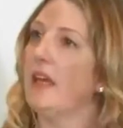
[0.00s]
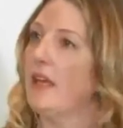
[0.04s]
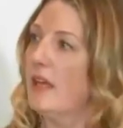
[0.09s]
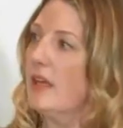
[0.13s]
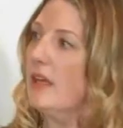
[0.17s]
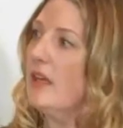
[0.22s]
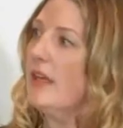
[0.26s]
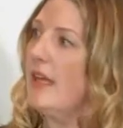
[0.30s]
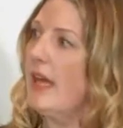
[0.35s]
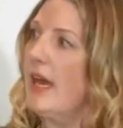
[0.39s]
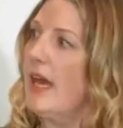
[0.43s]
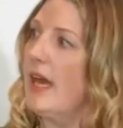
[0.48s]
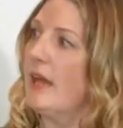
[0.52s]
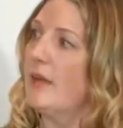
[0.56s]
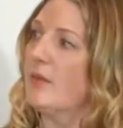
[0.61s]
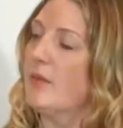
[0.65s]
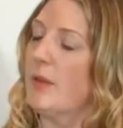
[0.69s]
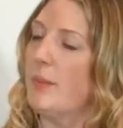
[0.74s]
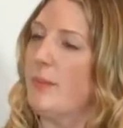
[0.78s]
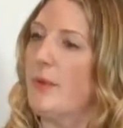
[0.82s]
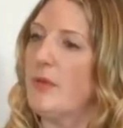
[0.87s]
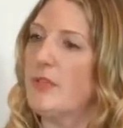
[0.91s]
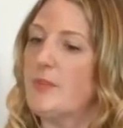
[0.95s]
or yeah
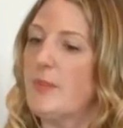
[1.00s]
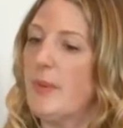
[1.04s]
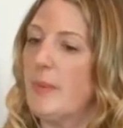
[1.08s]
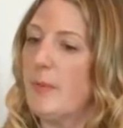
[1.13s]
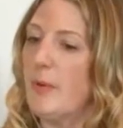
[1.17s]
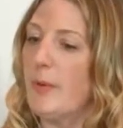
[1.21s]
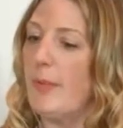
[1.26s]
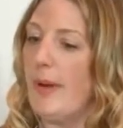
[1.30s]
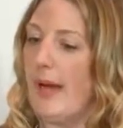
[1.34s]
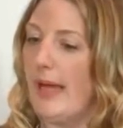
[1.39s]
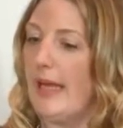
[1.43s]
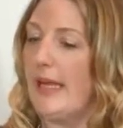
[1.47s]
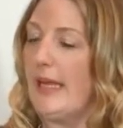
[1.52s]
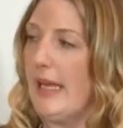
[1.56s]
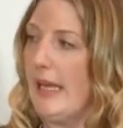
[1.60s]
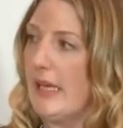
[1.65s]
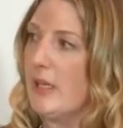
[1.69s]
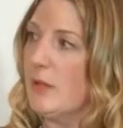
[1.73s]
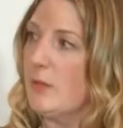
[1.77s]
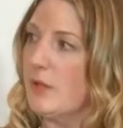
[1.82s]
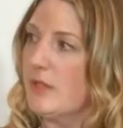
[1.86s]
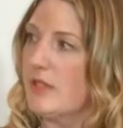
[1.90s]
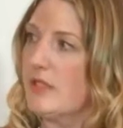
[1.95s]
most people buy an
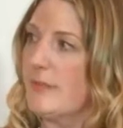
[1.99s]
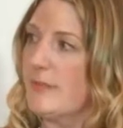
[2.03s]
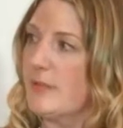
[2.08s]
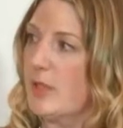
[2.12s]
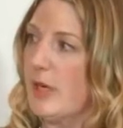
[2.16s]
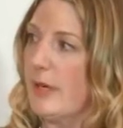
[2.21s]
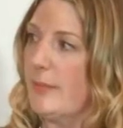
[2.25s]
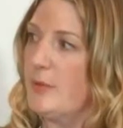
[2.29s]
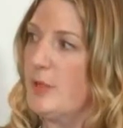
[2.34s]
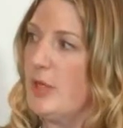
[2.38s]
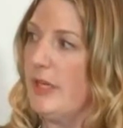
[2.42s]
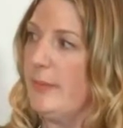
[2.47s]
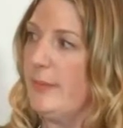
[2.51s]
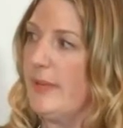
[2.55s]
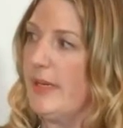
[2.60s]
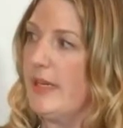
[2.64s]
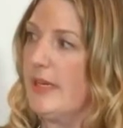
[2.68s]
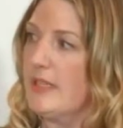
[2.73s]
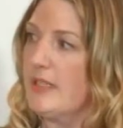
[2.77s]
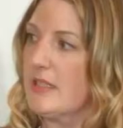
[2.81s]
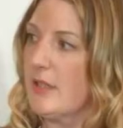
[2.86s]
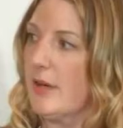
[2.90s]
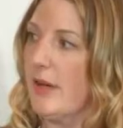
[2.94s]
annual subscription uh-huh.
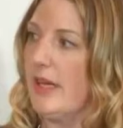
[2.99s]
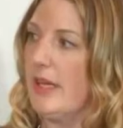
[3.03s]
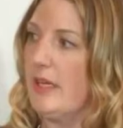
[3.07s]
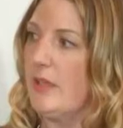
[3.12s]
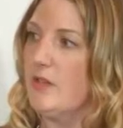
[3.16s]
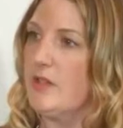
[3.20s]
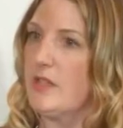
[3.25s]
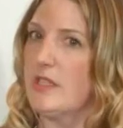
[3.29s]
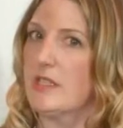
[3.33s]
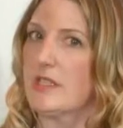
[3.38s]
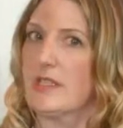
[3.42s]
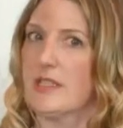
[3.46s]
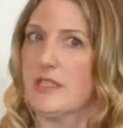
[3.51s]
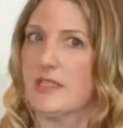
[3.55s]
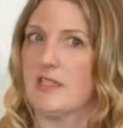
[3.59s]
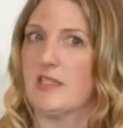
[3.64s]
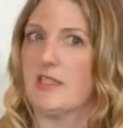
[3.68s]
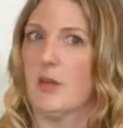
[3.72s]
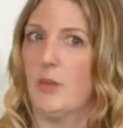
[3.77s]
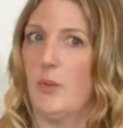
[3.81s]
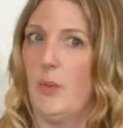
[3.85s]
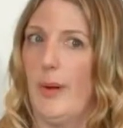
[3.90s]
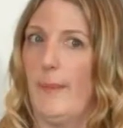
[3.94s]
because uh-huh. the great news is because
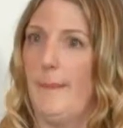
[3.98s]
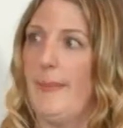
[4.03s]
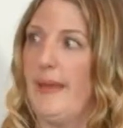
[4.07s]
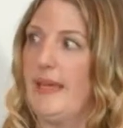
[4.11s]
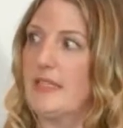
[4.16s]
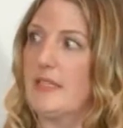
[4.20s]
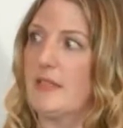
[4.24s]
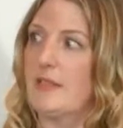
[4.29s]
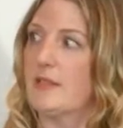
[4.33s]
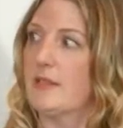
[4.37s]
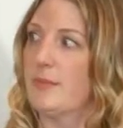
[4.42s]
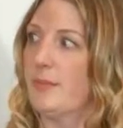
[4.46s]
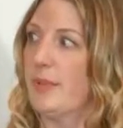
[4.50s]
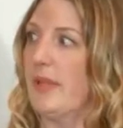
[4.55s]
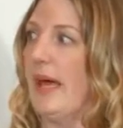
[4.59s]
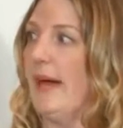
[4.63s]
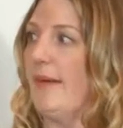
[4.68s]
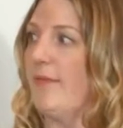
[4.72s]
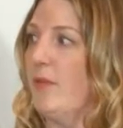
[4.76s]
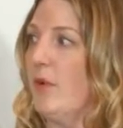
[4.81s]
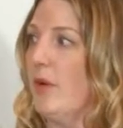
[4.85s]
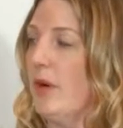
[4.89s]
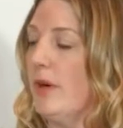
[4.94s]
it's a web-based
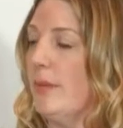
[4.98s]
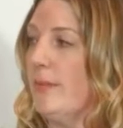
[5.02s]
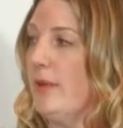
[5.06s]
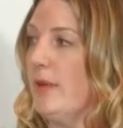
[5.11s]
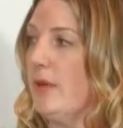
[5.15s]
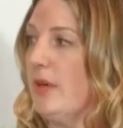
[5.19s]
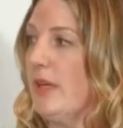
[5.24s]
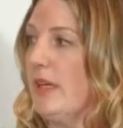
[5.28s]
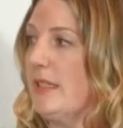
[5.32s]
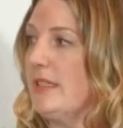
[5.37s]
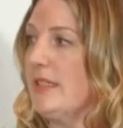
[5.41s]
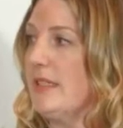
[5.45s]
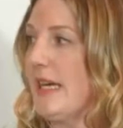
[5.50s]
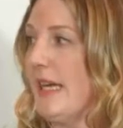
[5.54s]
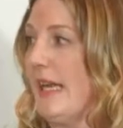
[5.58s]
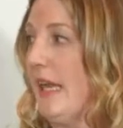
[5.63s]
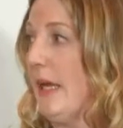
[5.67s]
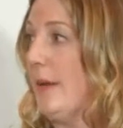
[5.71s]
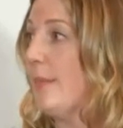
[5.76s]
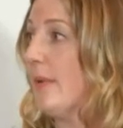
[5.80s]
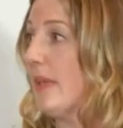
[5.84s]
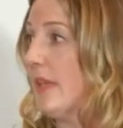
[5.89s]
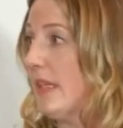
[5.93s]
platform you yeah. can
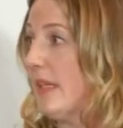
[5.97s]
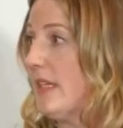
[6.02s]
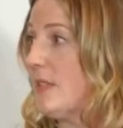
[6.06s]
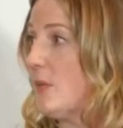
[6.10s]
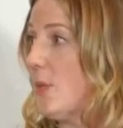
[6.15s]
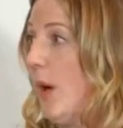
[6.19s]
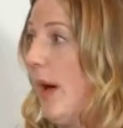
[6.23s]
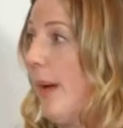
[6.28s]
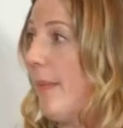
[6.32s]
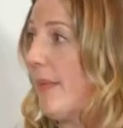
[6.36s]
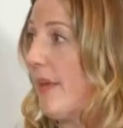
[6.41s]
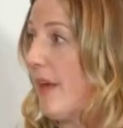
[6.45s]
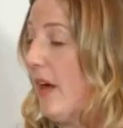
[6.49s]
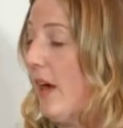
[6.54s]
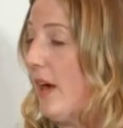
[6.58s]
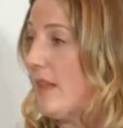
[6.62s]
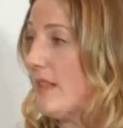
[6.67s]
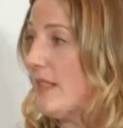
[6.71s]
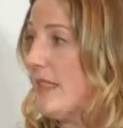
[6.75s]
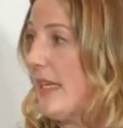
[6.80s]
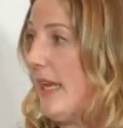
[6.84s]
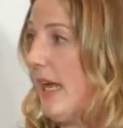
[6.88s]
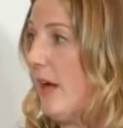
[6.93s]
dynamically swap the
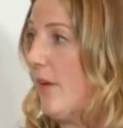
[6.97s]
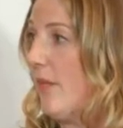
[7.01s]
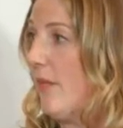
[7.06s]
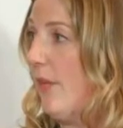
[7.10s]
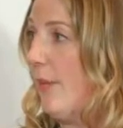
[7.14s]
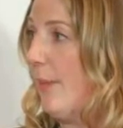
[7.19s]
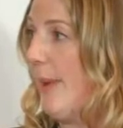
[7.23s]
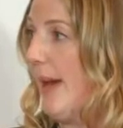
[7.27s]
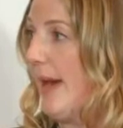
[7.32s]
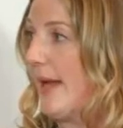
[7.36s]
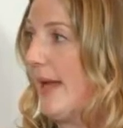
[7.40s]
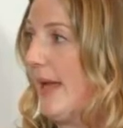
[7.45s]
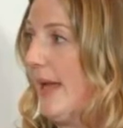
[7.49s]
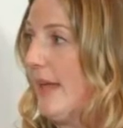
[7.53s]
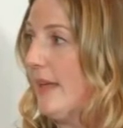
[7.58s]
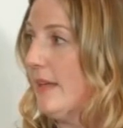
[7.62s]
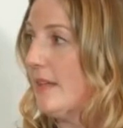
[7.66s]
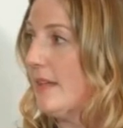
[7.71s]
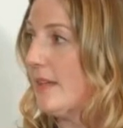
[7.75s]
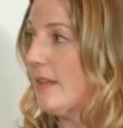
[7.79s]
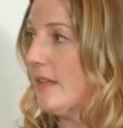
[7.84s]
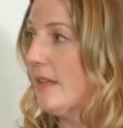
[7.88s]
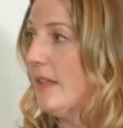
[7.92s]
content out in the back
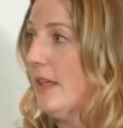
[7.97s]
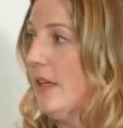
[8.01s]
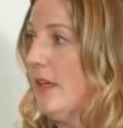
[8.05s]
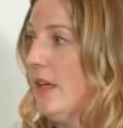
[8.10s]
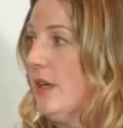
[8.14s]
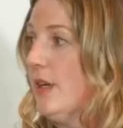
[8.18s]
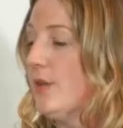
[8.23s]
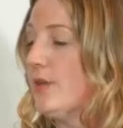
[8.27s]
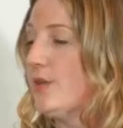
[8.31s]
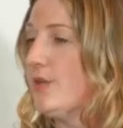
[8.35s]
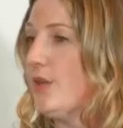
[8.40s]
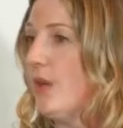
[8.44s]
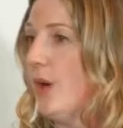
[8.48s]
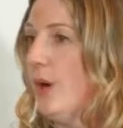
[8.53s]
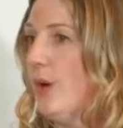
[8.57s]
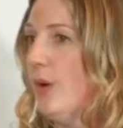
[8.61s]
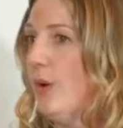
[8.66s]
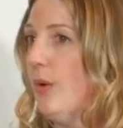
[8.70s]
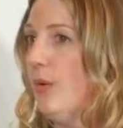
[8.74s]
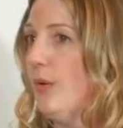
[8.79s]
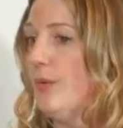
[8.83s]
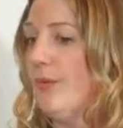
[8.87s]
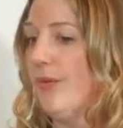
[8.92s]
end
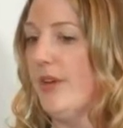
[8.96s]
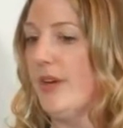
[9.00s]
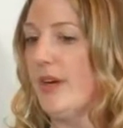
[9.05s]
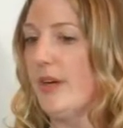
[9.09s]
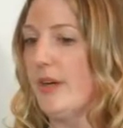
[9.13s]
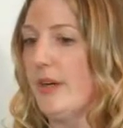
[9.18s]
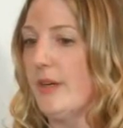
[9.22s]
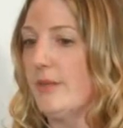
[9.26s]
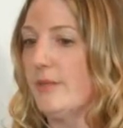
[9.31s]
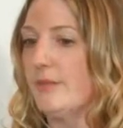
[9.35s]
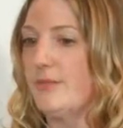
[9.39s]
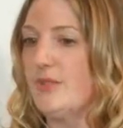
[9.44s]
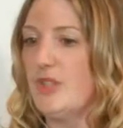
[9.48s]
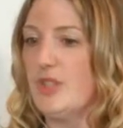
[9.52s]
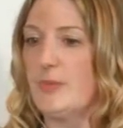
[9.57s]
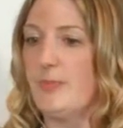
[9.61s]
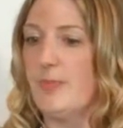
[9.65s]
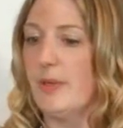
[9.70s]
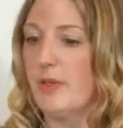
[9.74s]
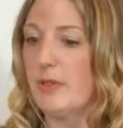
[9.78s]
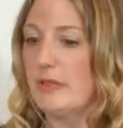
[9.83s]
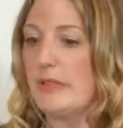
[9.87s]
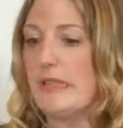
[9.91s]
so they're
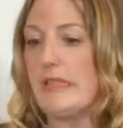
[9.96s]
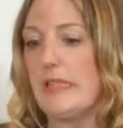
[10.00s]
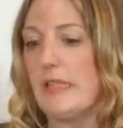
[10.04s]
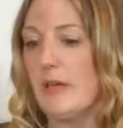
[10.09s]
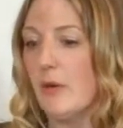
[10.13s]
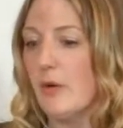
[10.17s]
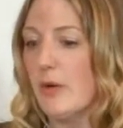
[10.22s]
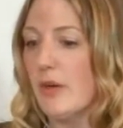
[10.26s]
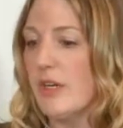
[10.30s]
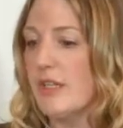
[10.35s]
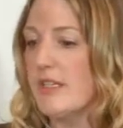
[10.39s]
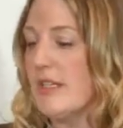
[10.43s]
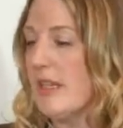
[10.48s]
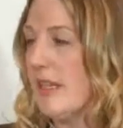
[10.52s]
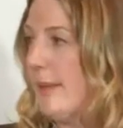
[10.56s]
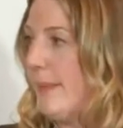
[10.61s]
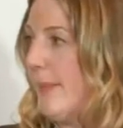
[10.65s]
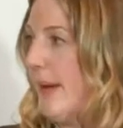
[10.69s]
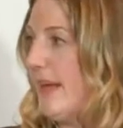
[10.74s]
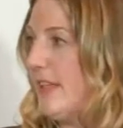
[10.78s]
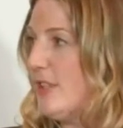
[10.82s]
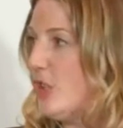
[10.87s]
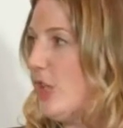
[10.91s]
just building the auras and they
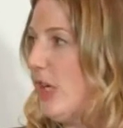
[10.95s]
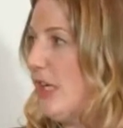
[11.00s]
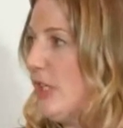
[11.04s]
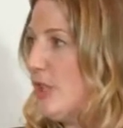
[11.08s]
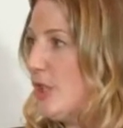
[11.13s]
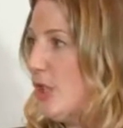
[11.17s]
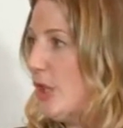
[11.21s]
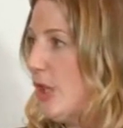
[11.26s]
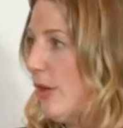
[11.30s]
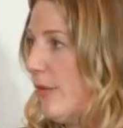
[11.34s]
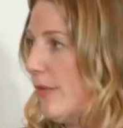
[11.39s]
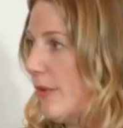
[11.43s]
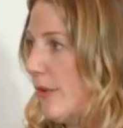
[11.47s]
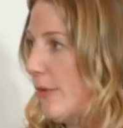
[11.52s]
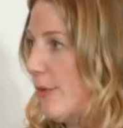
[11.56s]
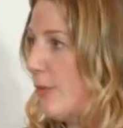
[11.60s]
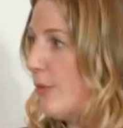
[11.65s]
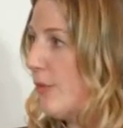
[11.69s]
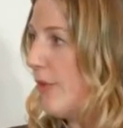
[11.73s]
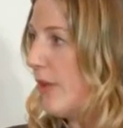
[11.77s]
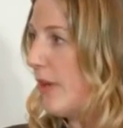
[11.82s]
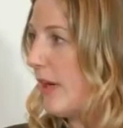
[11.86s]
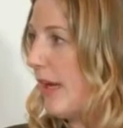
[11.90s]
might change it over
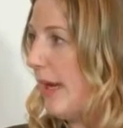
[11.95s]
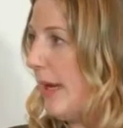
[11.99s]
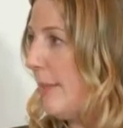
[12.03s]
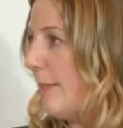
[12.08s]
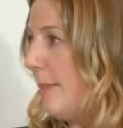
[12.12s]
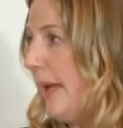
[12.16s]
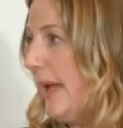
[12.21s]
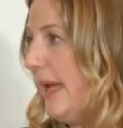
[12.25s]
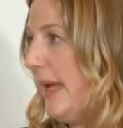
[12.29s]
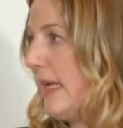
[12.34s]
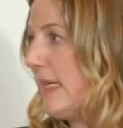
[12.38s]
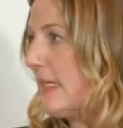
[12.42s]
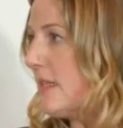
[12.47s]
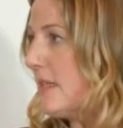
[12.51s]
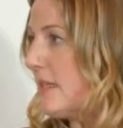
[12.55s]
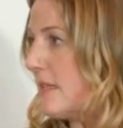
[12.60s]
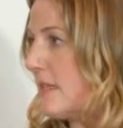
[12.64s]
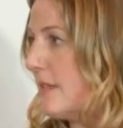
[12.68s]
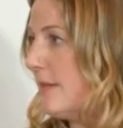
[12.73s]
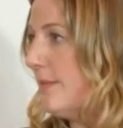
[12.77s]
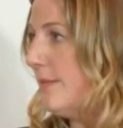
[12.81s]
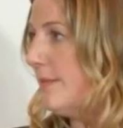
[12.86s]
through their campaigns